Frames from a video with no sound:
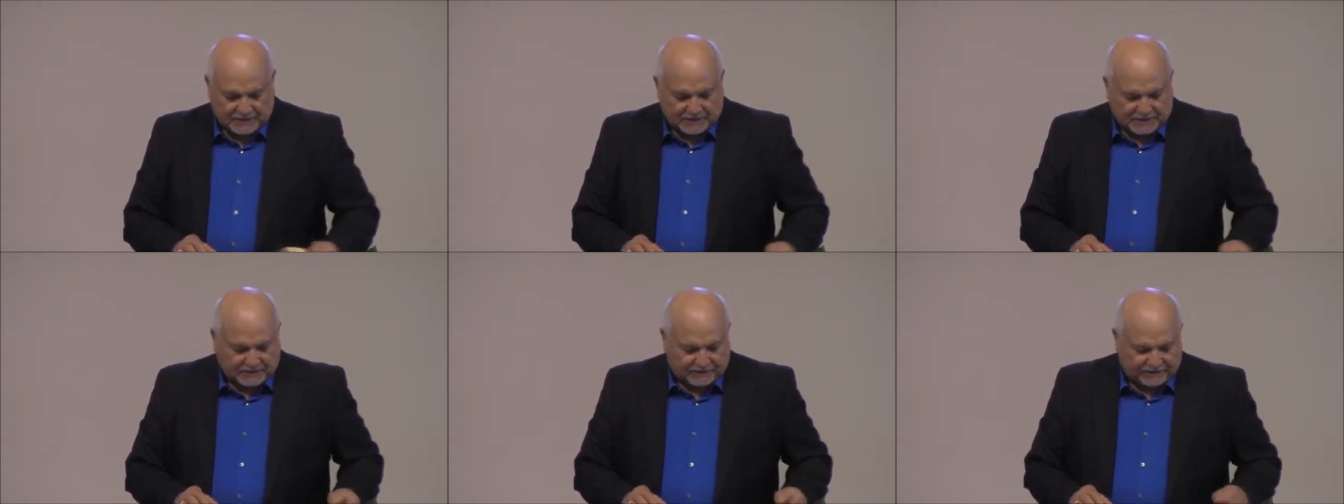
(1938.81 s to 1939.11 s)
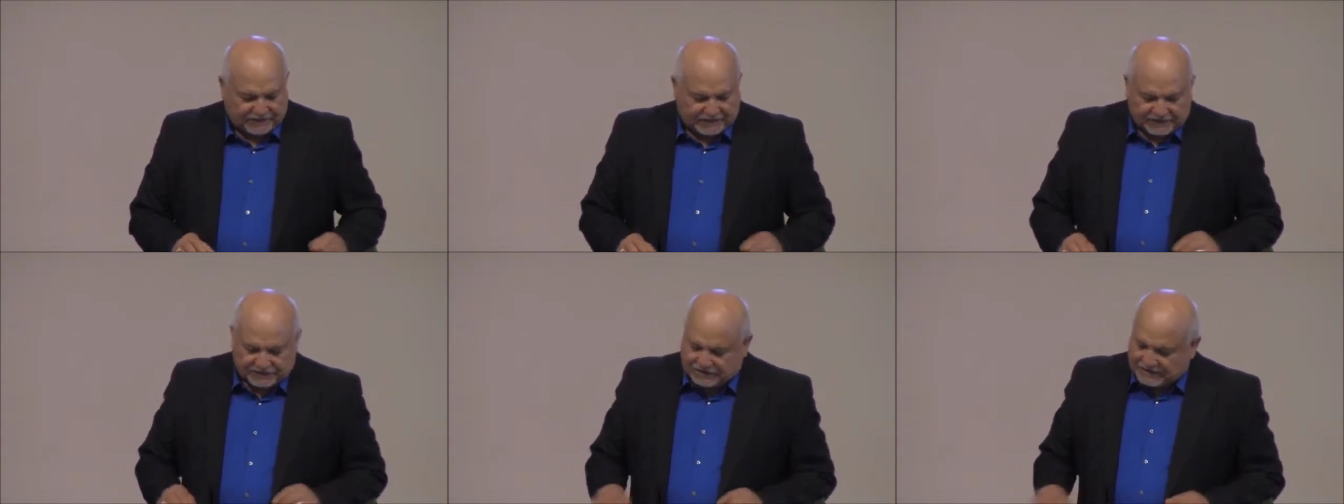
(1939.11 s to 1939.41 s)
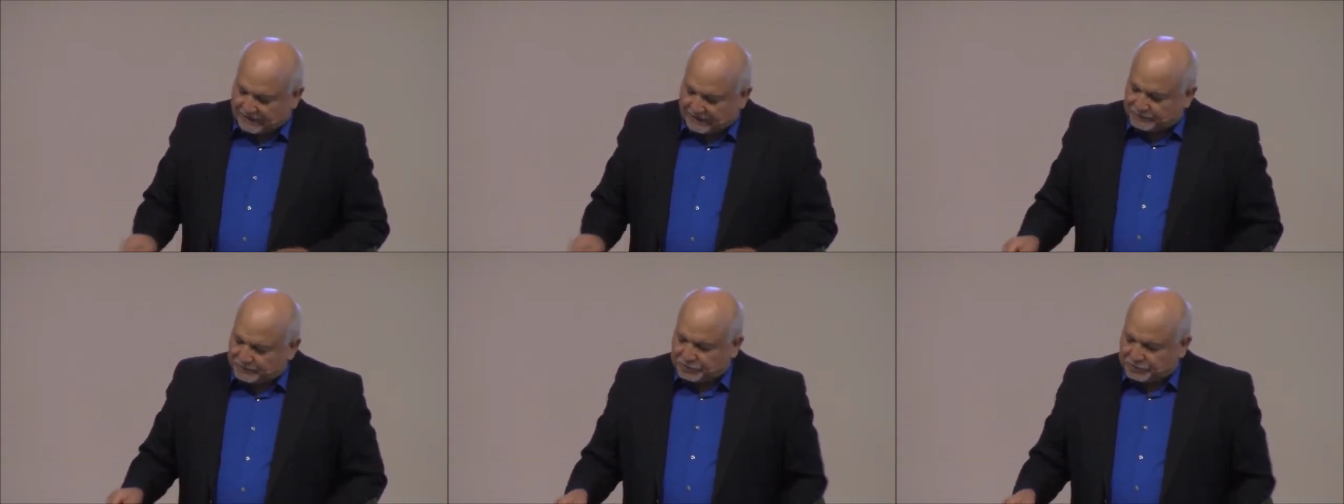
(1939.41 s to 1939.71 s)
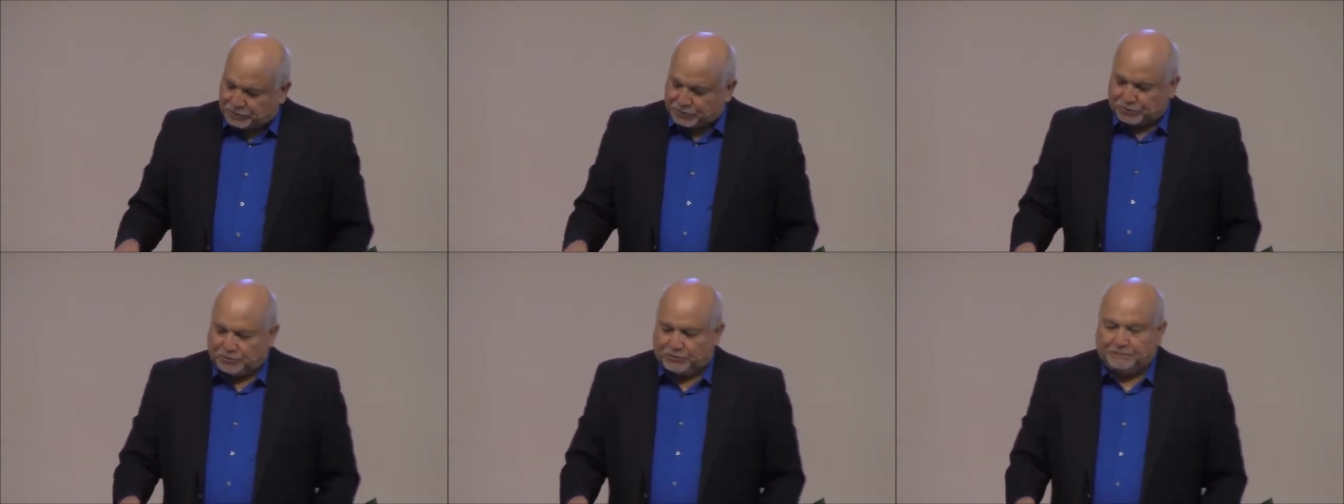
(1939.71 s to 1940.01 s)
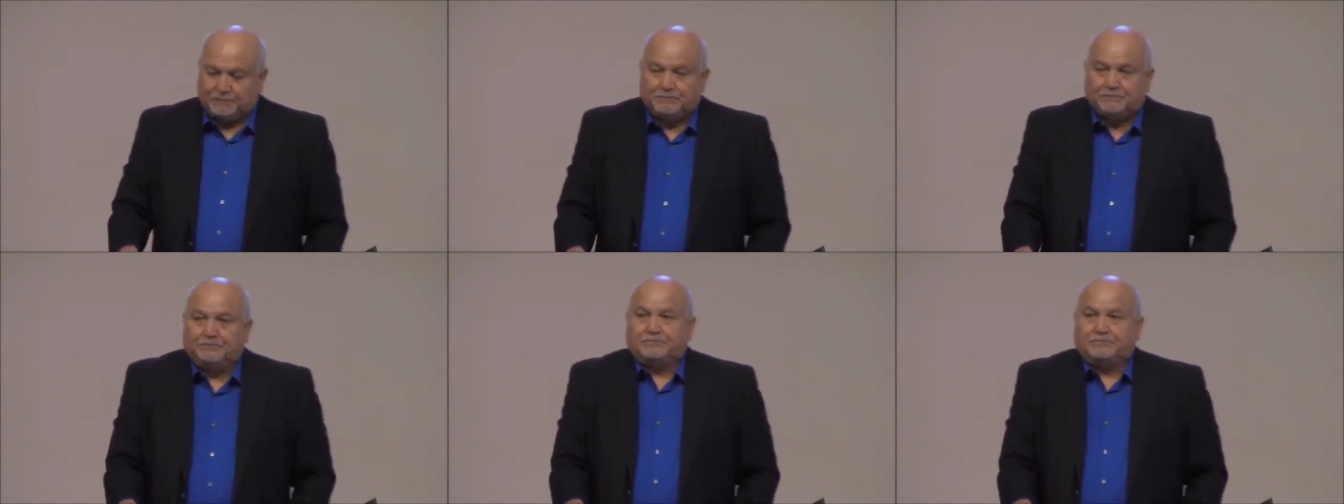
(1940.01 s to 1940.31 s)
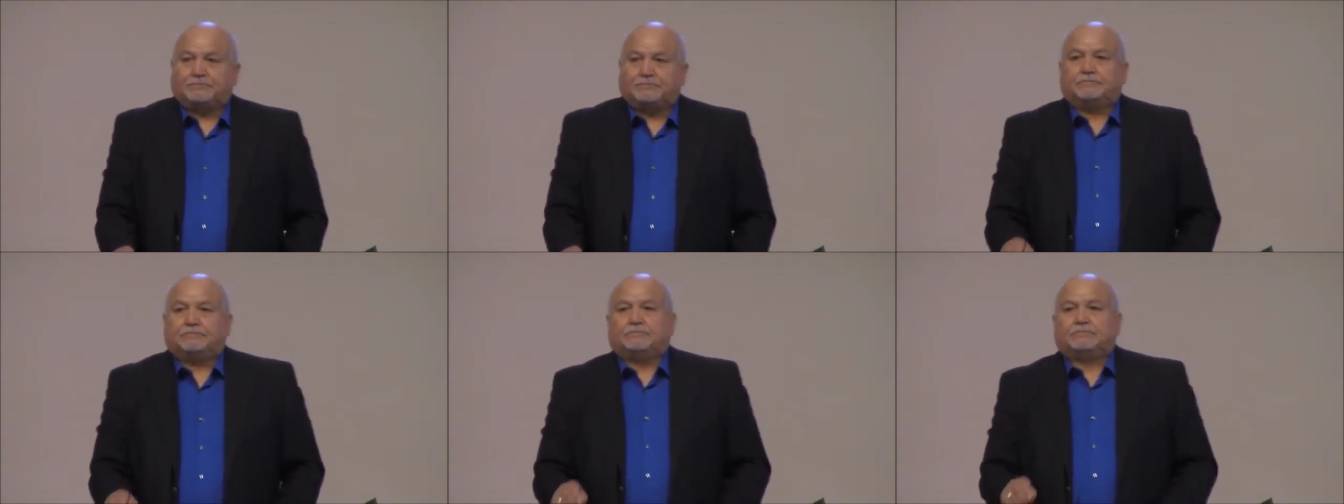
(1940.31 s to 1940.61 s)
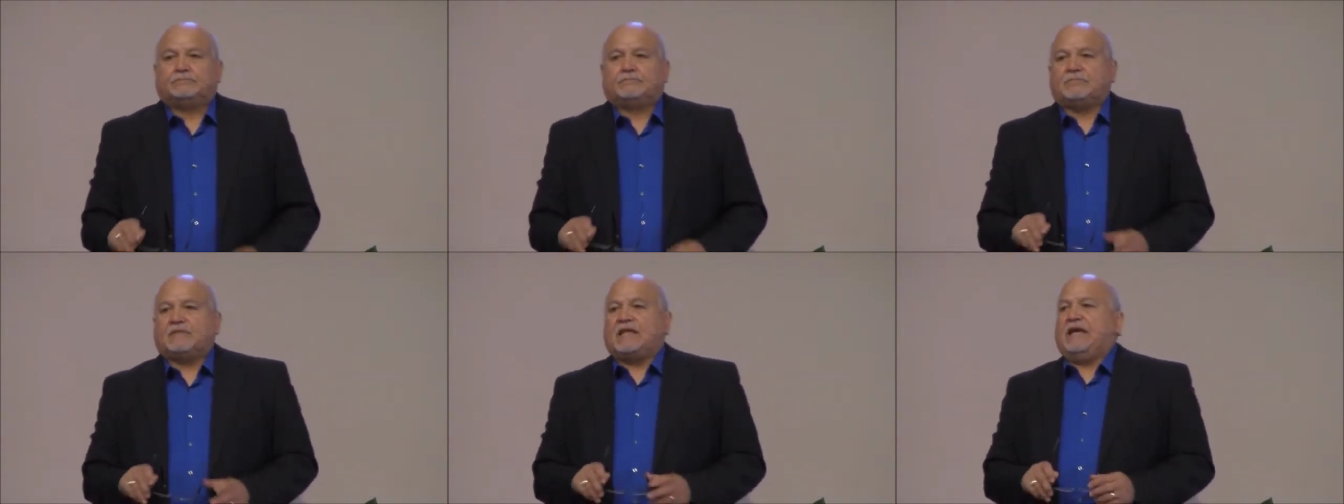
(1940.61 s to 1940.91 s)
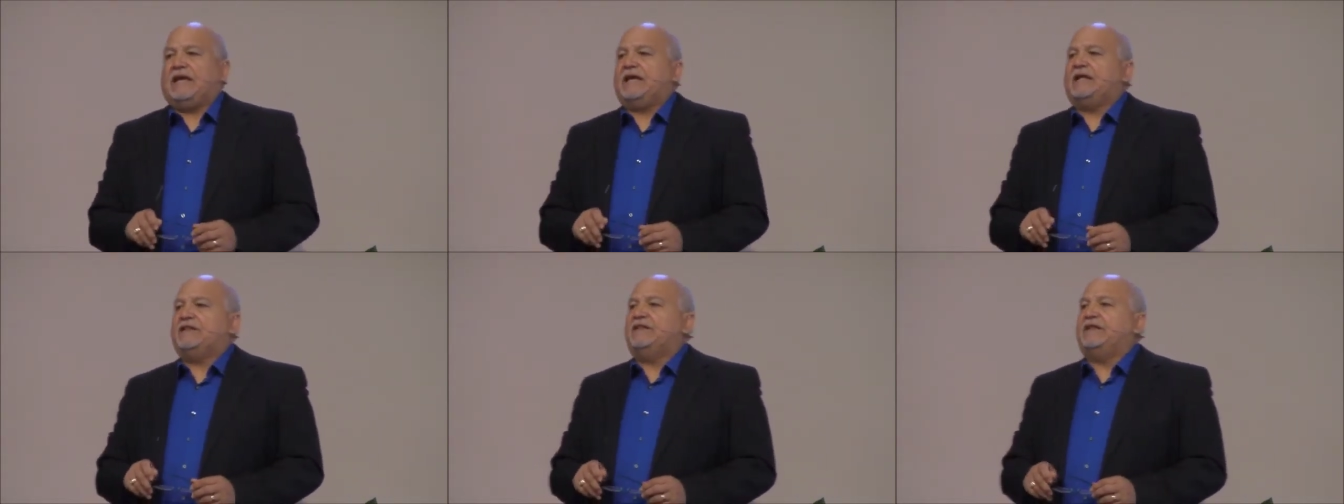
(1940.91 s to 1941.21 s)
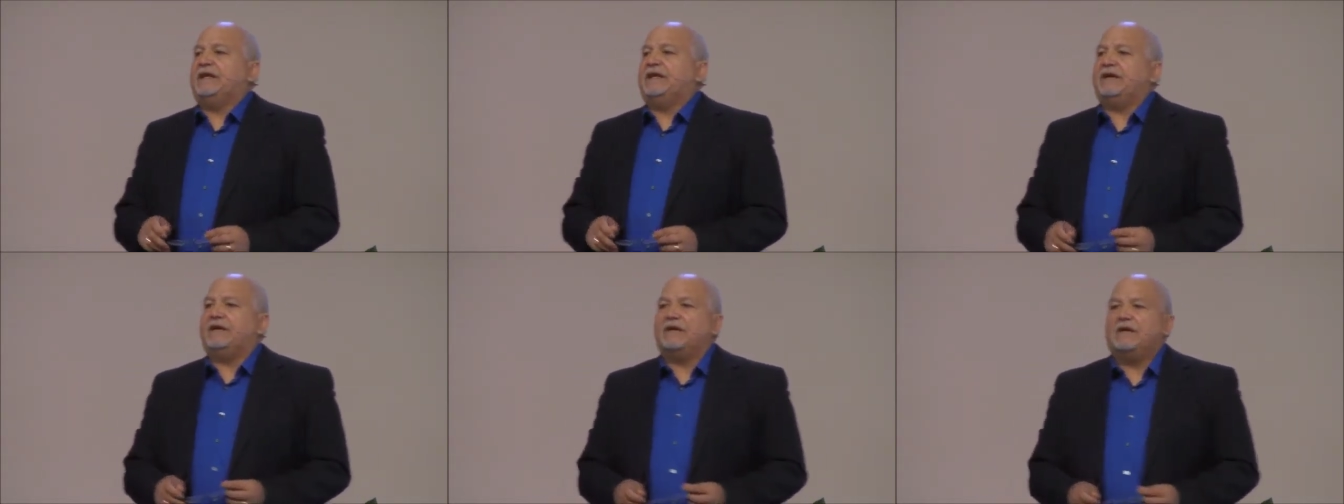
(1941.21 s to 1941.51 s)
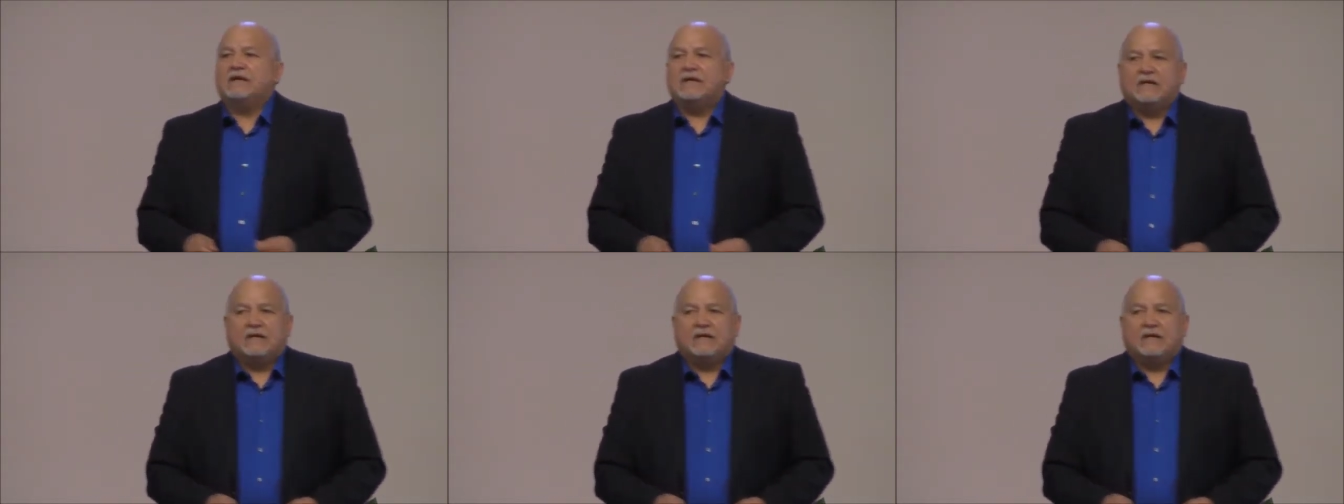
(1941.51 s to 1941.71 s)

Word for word: Leviticus chapter 2, and their